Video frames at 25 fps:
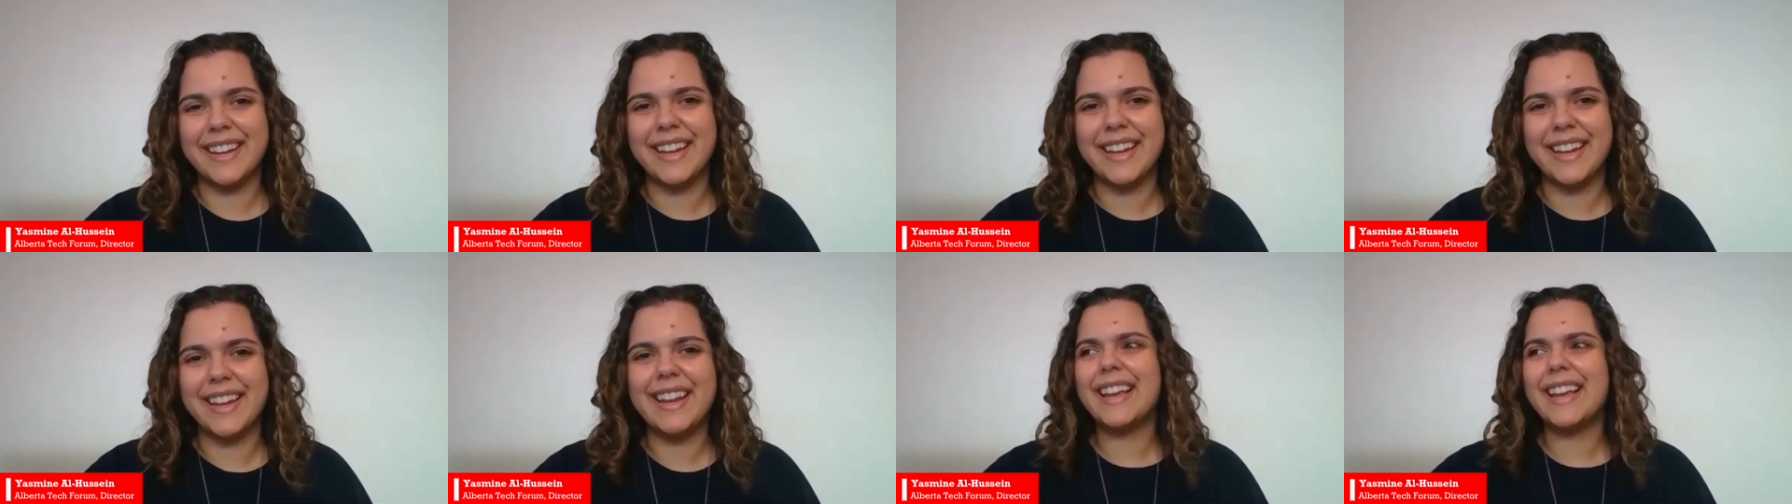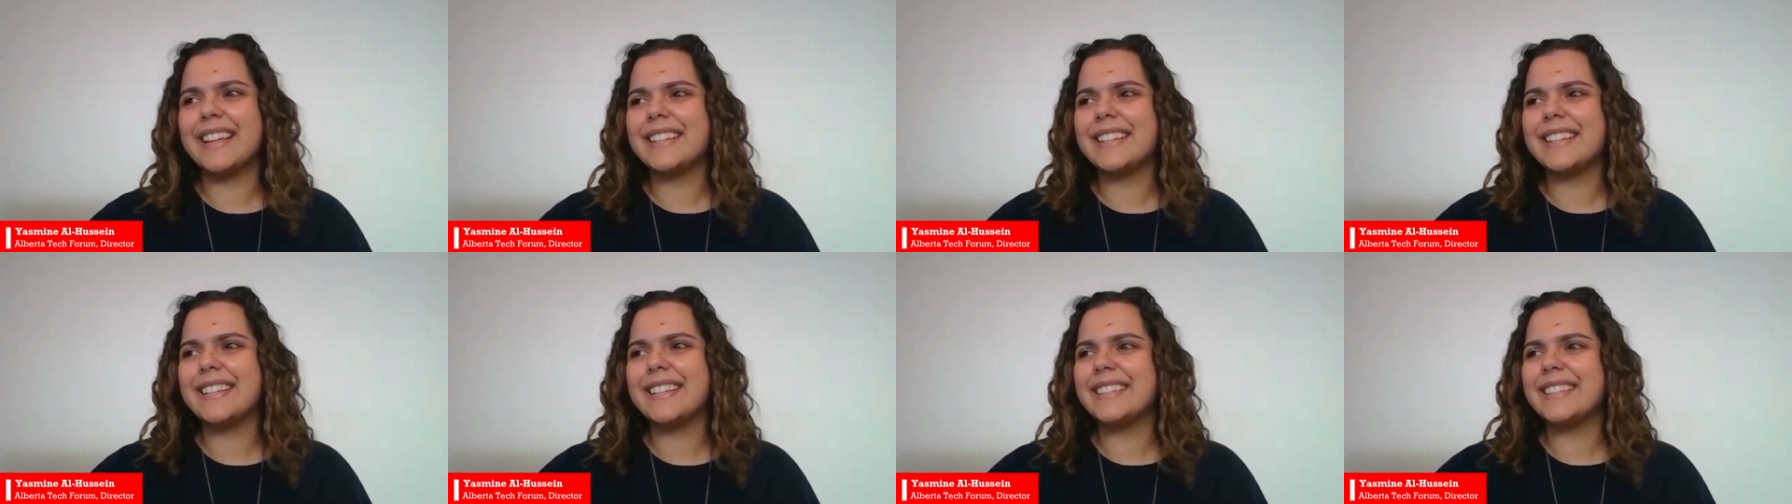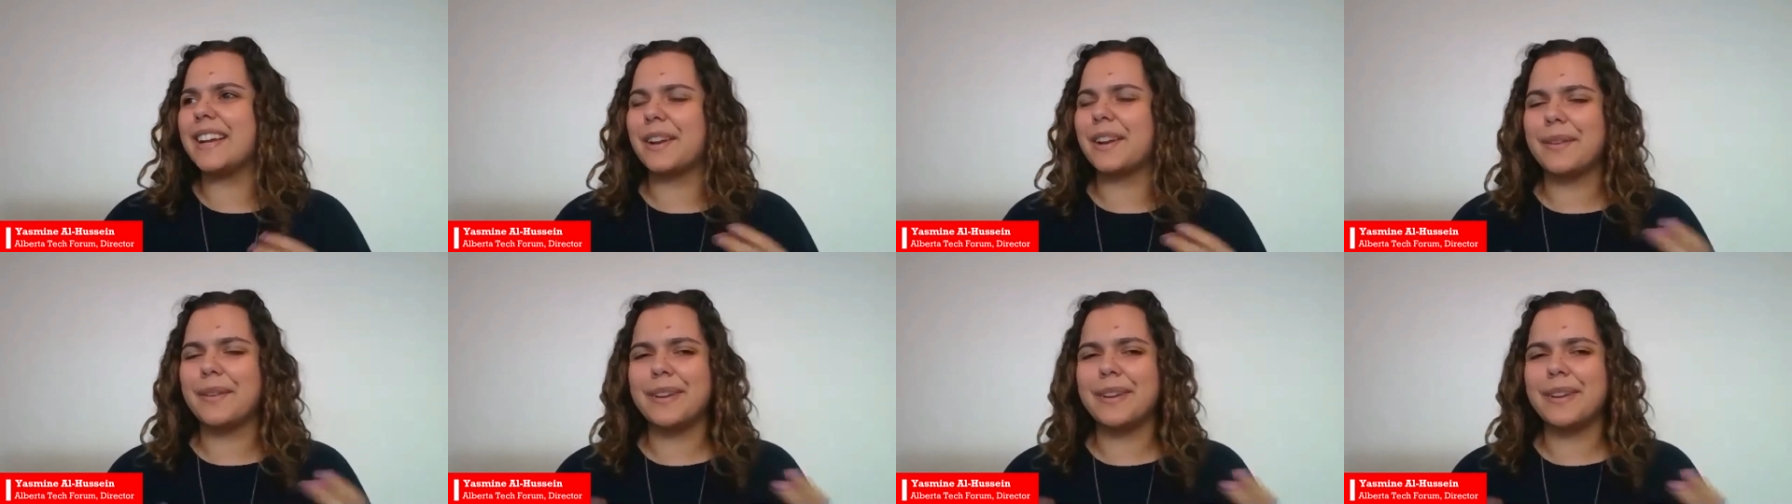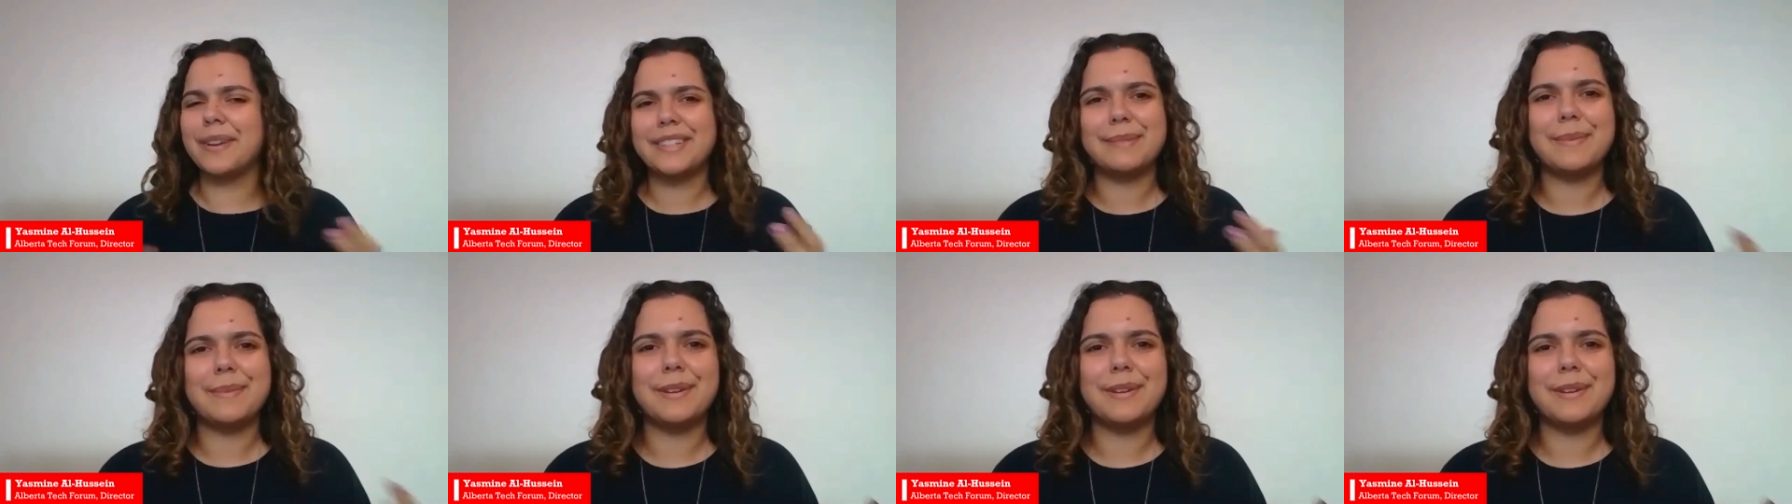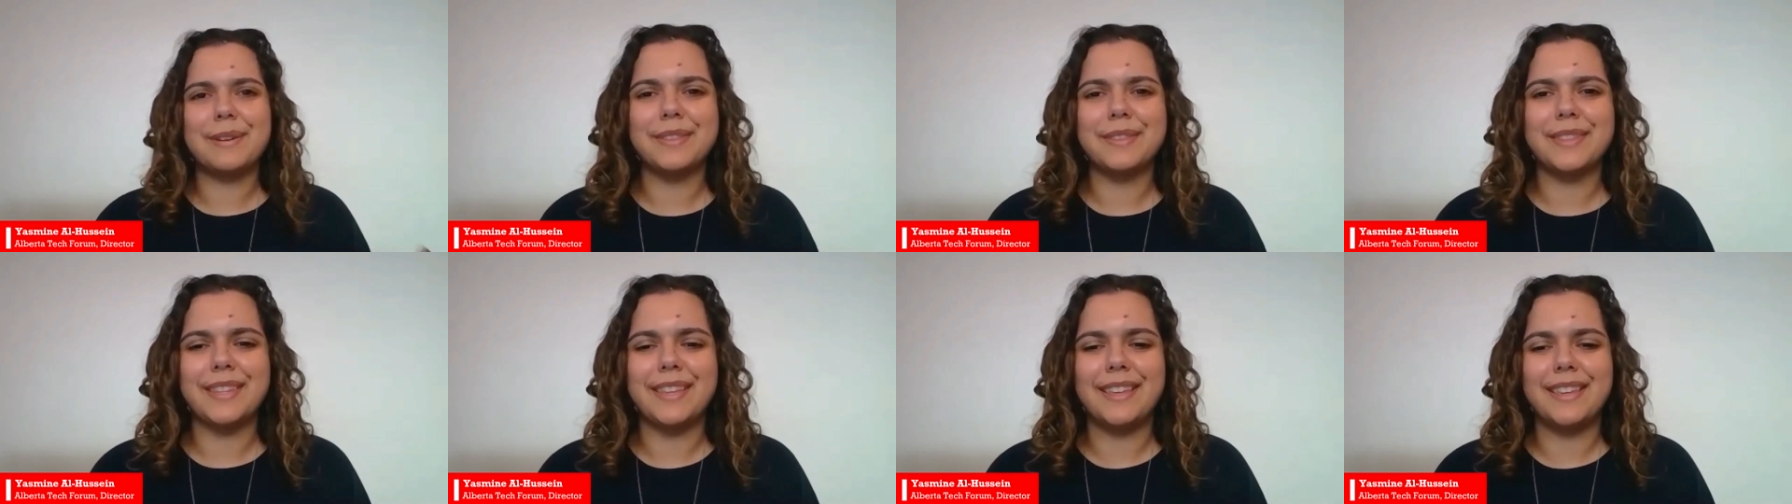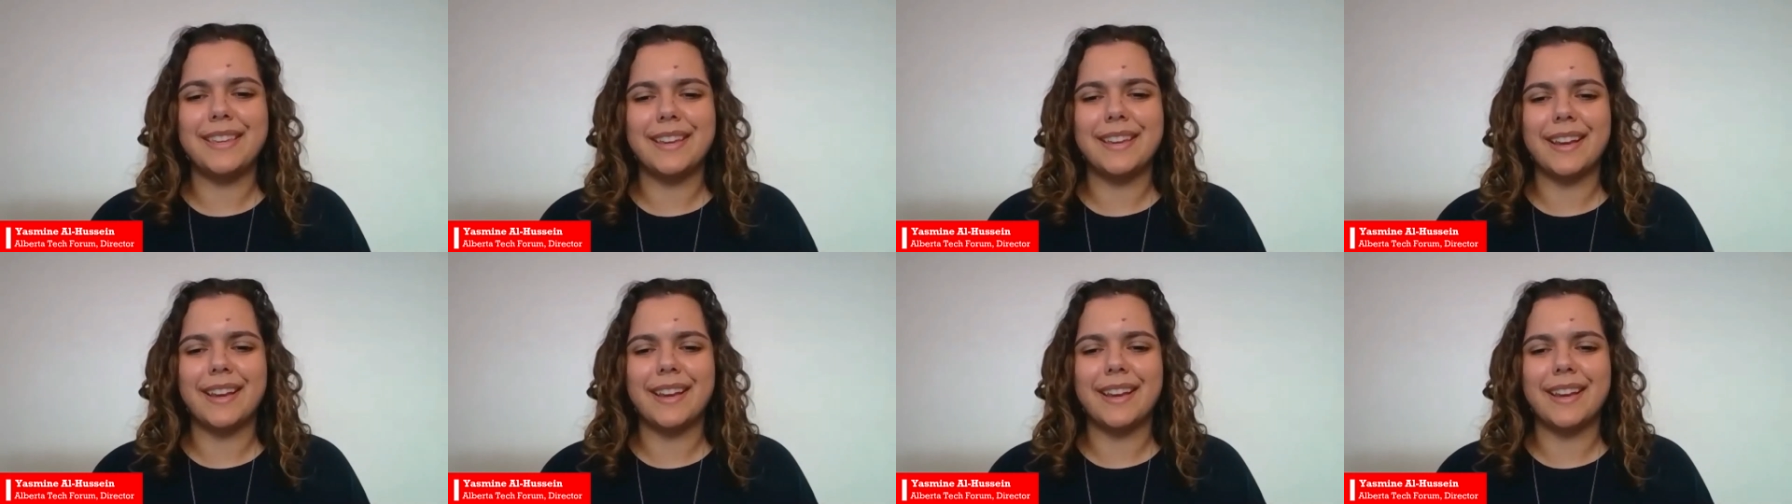And I guess a question about the